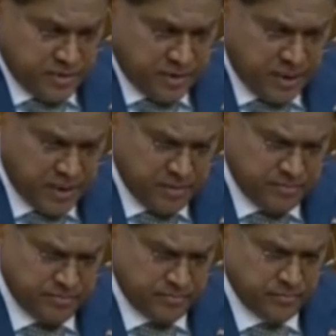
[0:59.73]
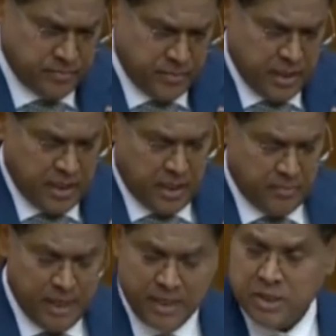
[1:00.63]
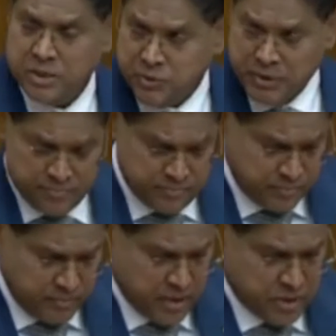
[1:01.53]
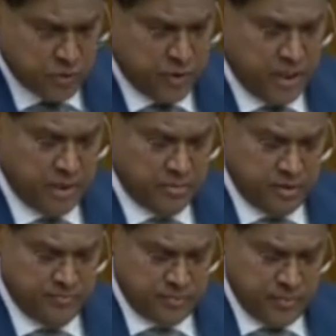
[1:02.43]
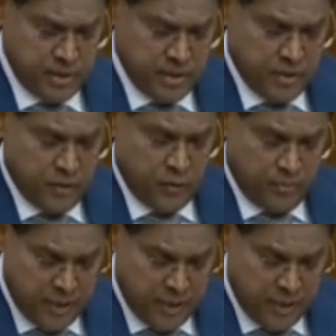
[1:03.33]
Chair, in my country, Suriname, we